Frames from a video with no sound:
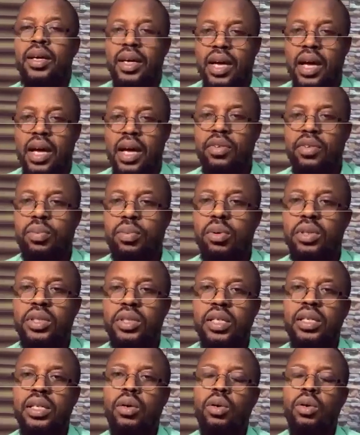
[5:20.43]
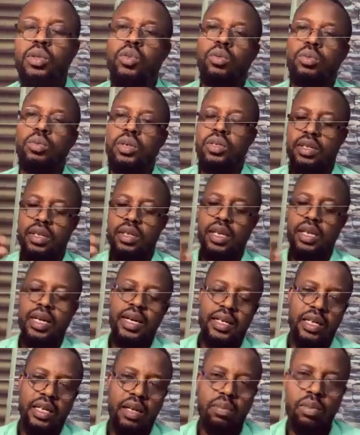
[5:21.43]
every project that want to be on the
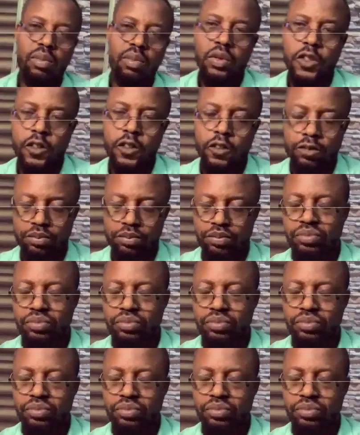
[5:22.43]
layer K blockchain